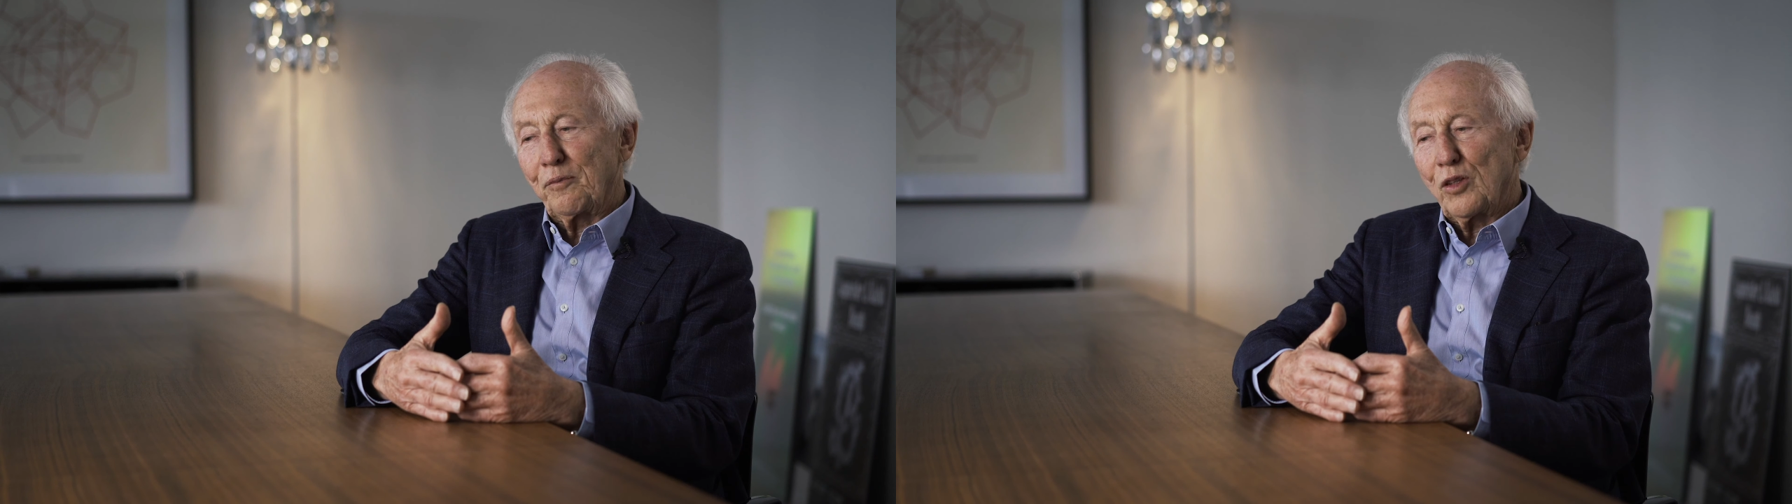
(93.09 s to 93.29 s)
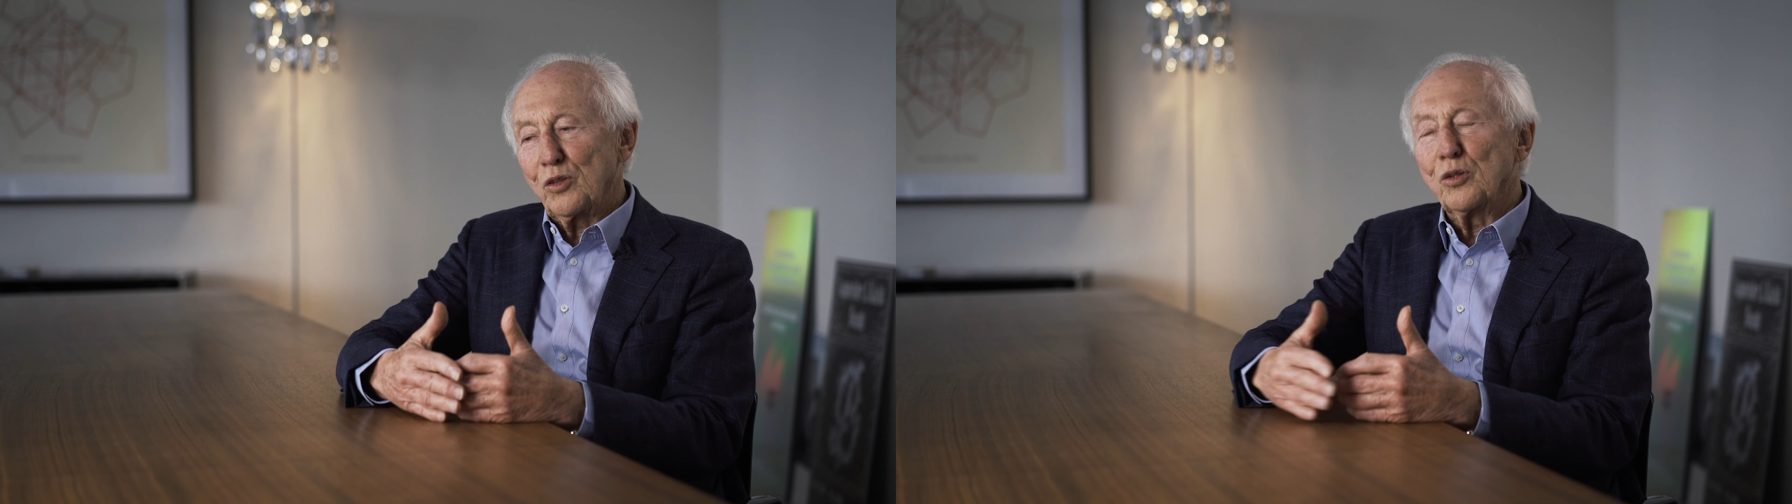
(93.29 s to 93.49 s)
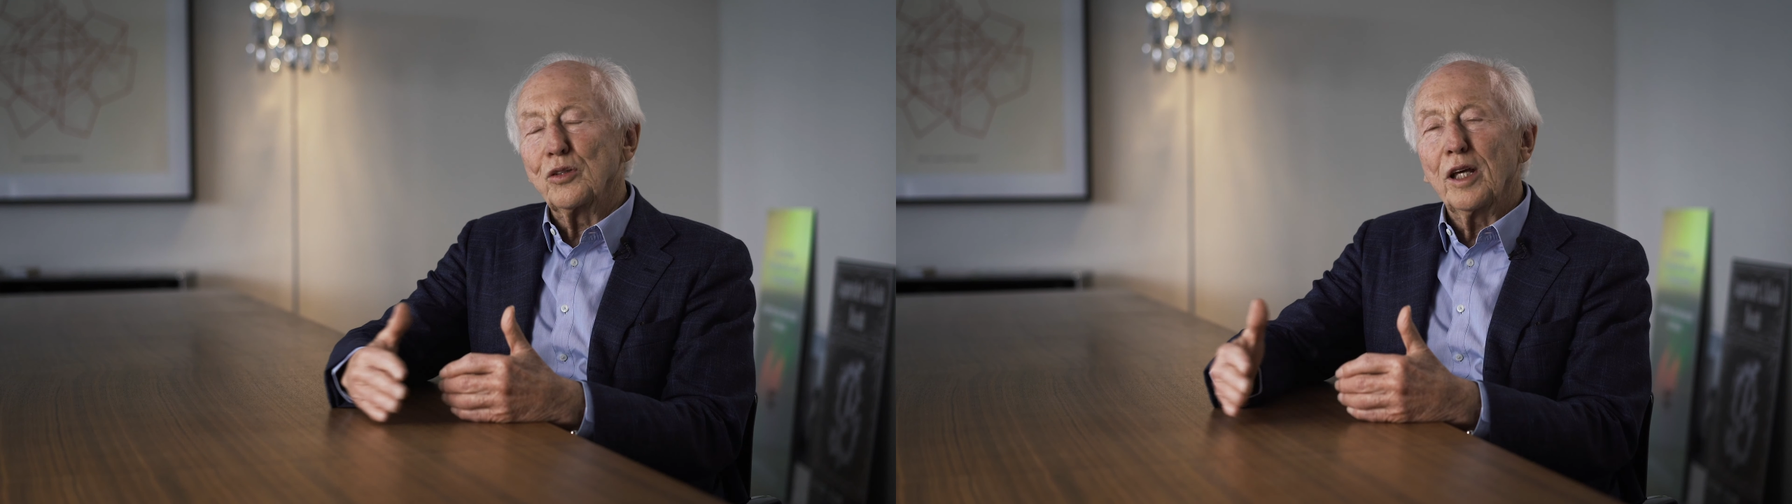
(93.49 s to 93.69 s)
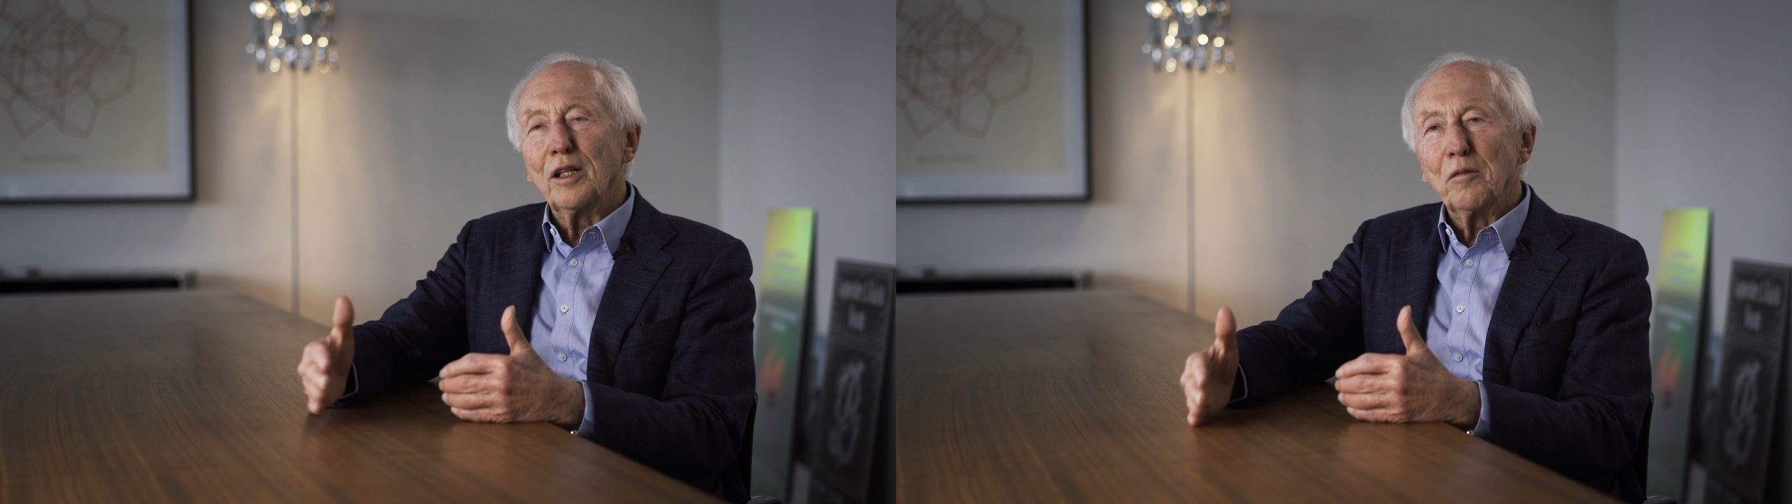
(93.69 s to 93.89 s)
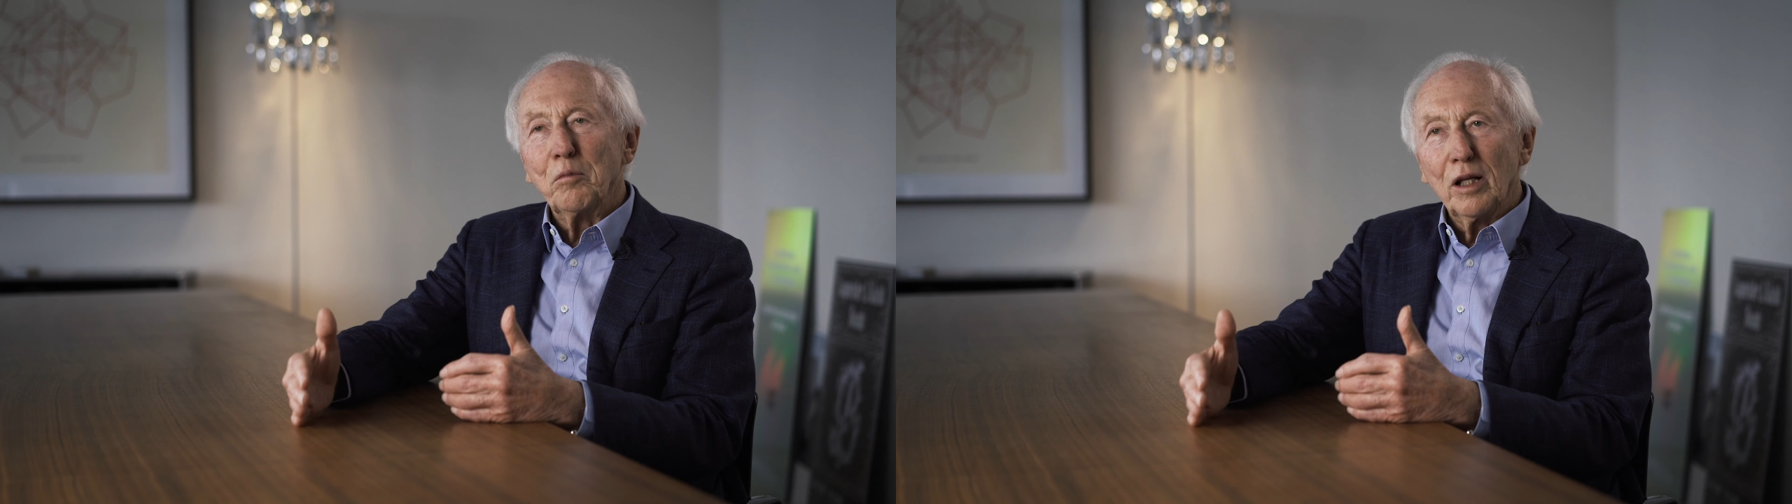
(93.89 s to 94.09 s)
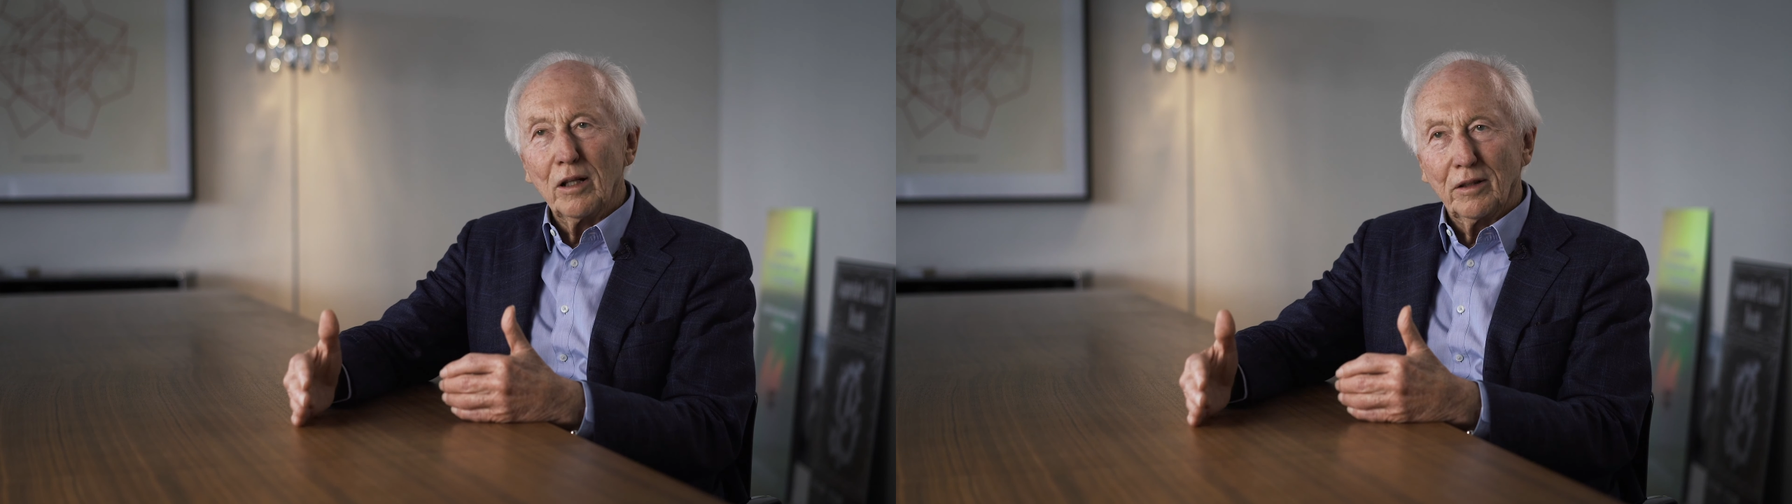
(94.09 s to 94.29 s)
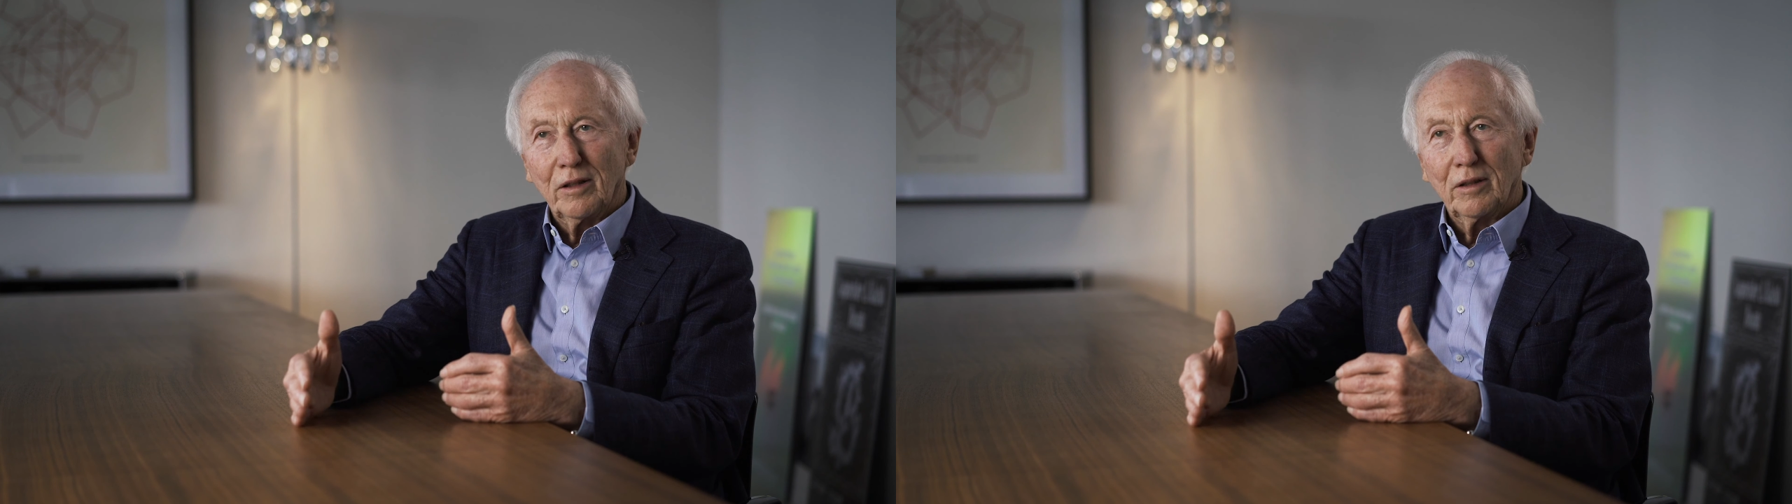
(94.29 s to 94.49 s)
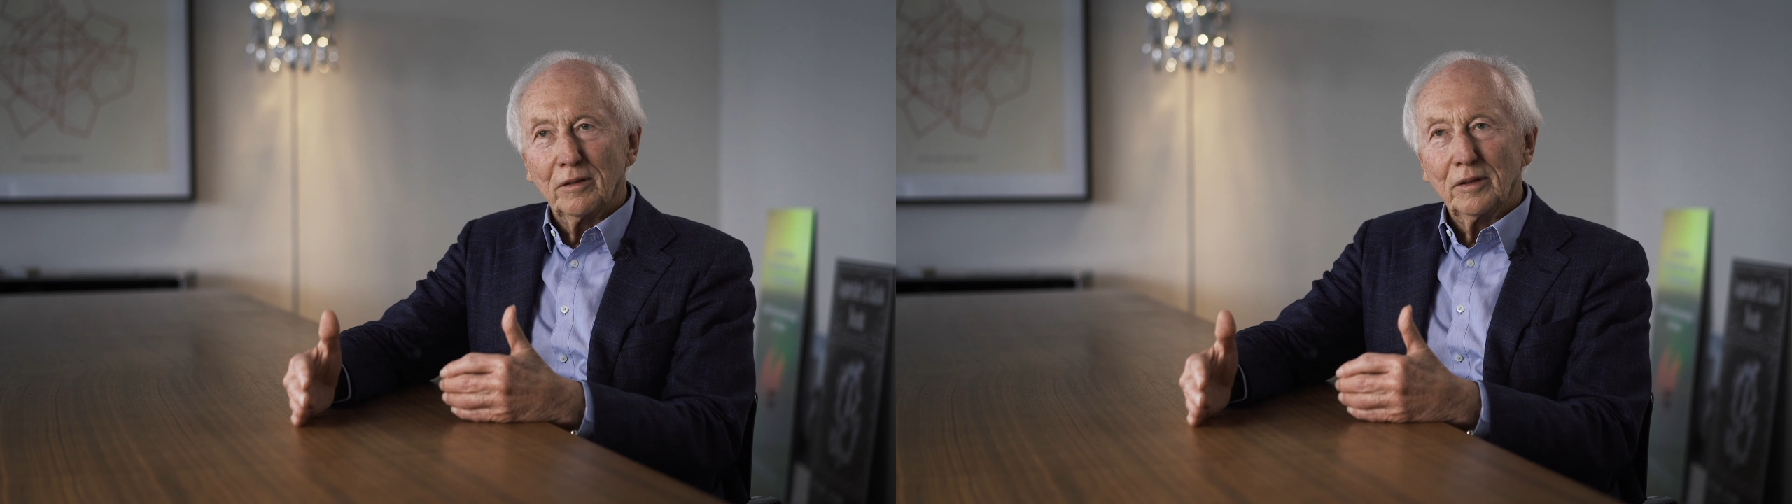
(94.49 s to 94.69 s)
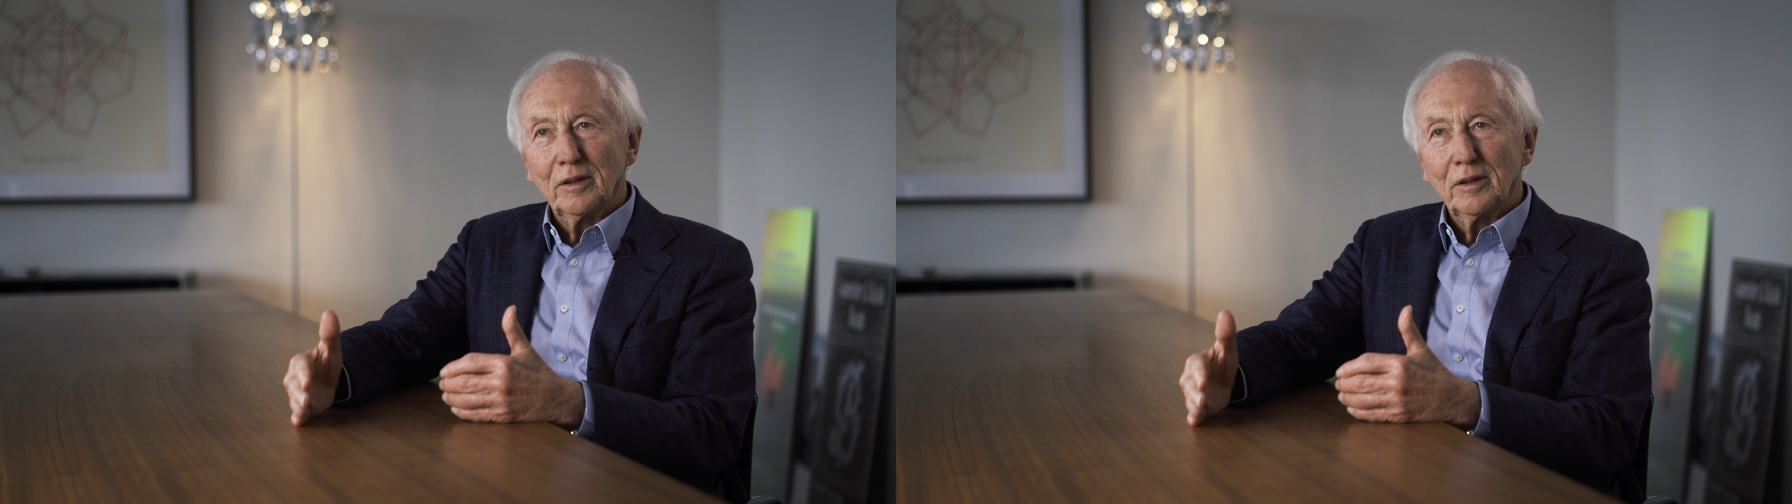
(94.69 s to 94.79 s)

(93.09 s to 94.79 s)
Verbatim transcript: sustainability